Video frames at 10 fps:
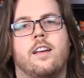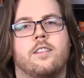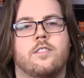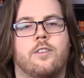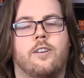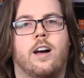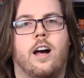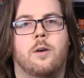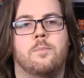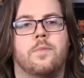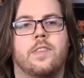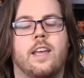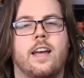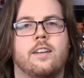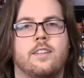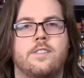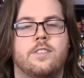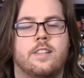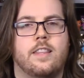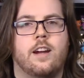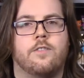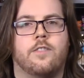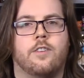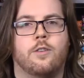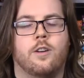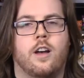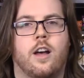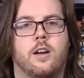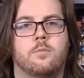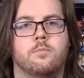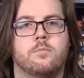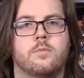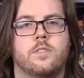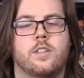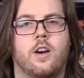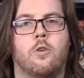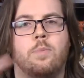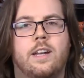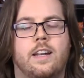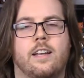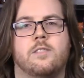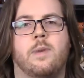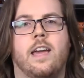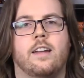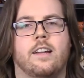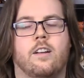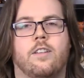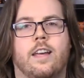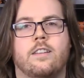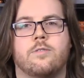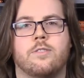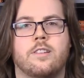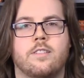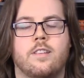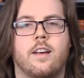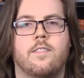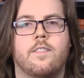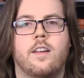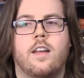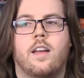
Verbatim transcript: So um, kind of leaves it there for um, to open and expand and all that sorts of stuff.